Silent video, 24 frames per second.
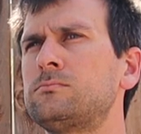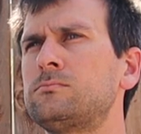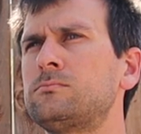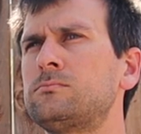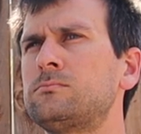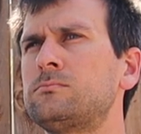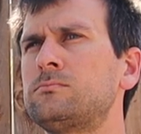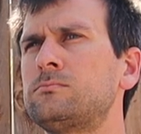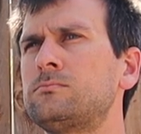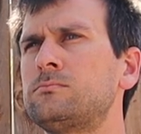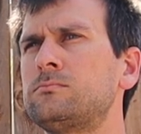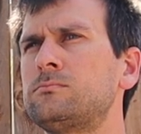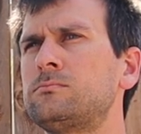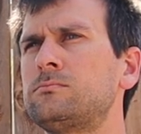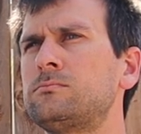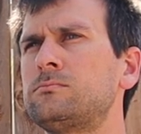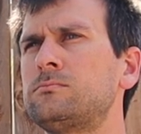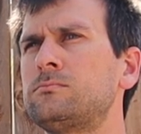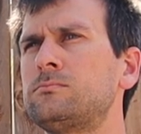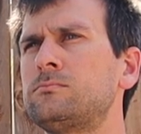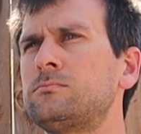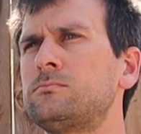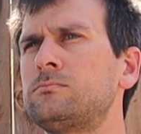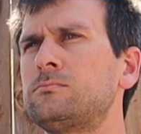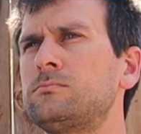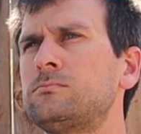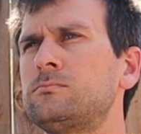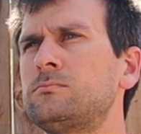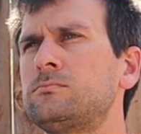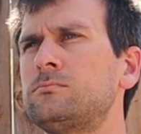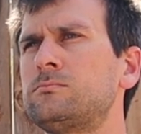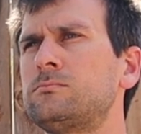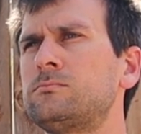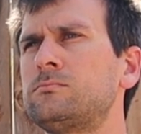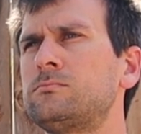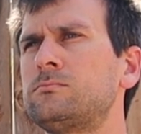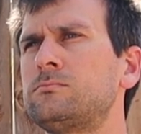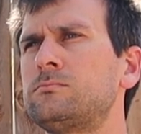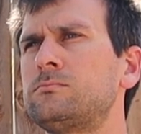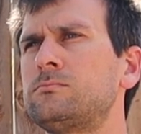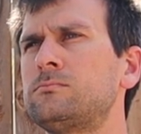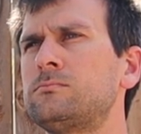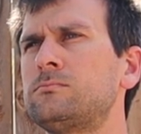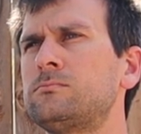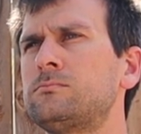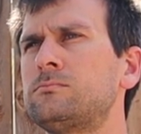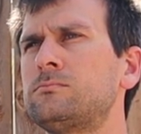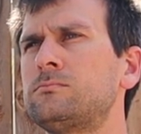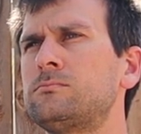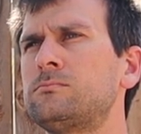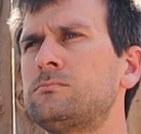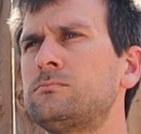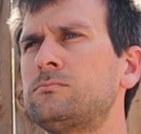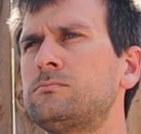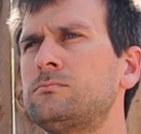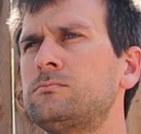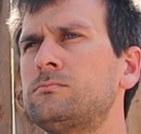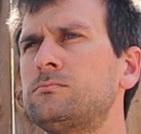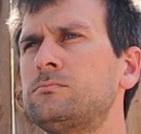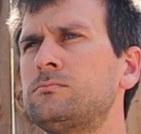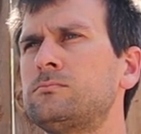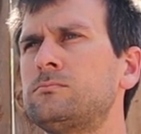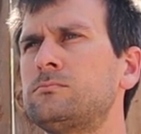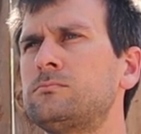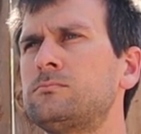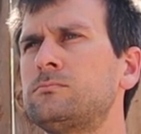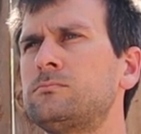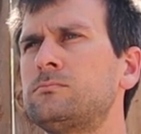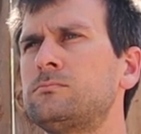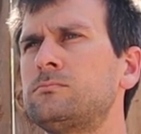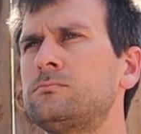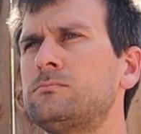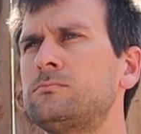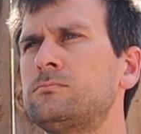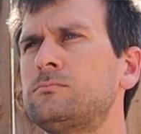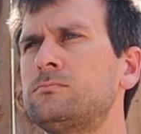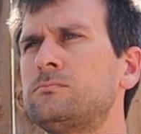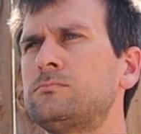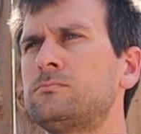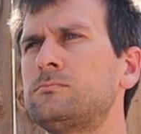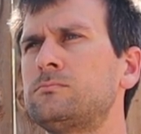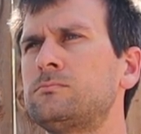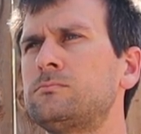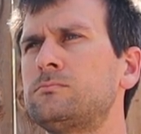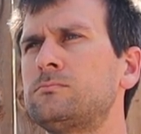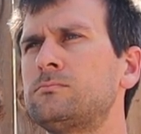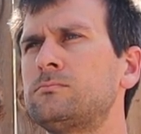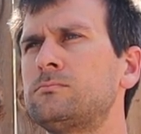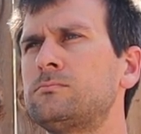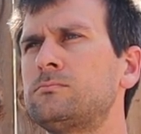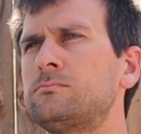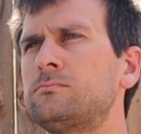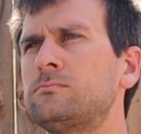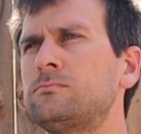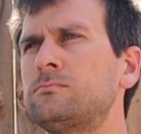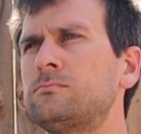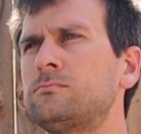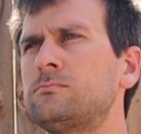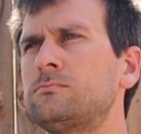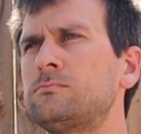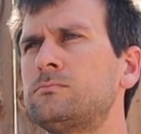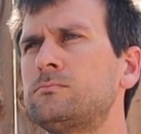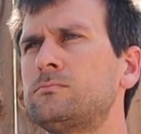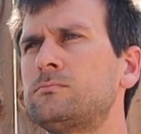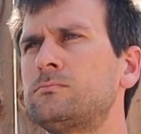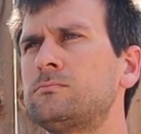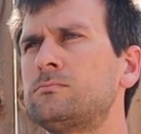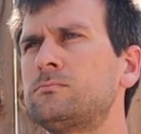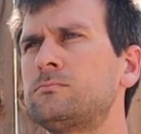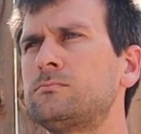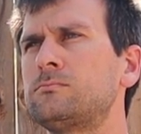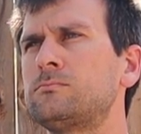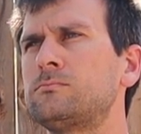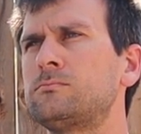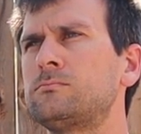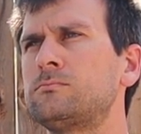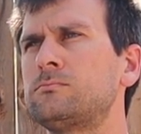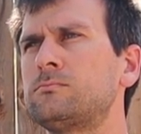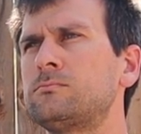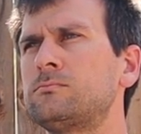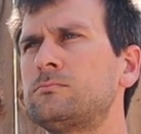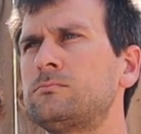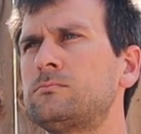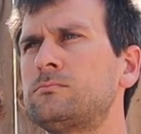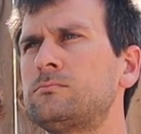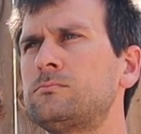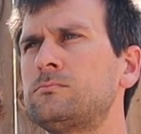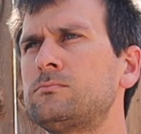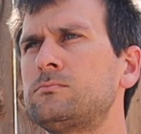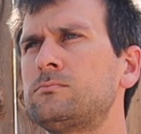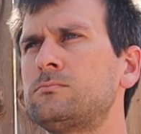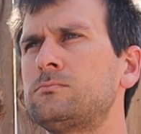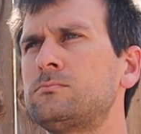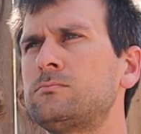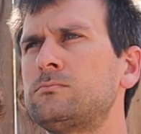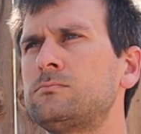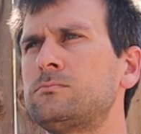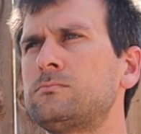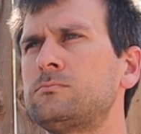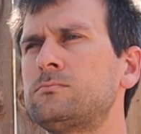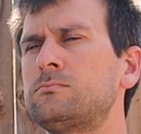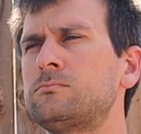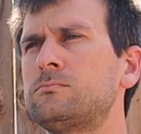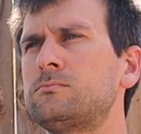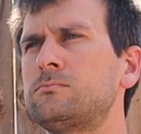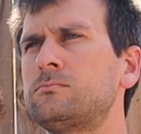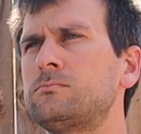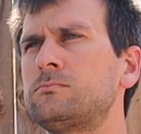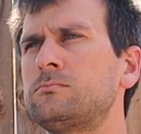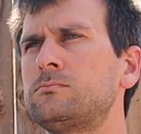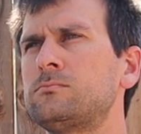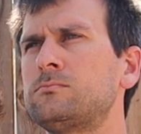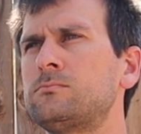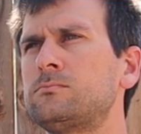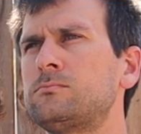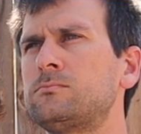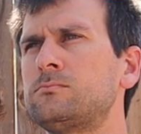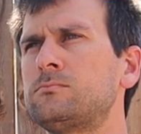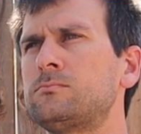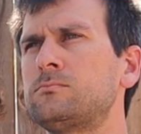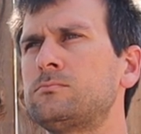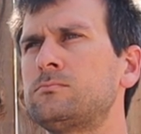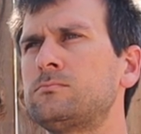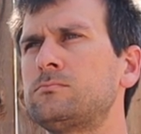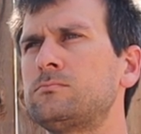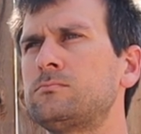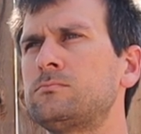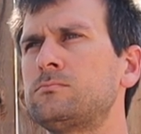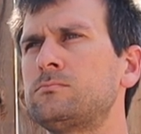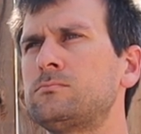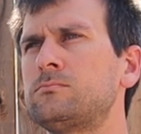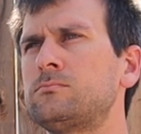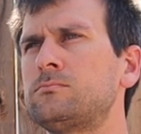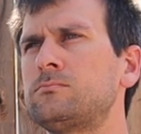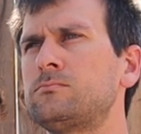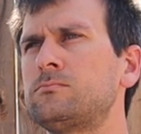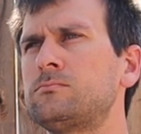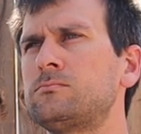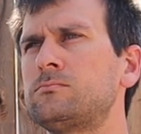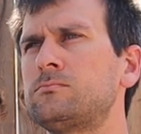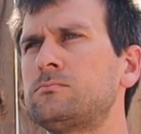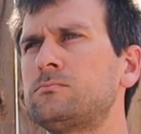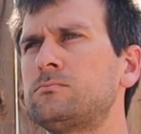The person shown says nothing.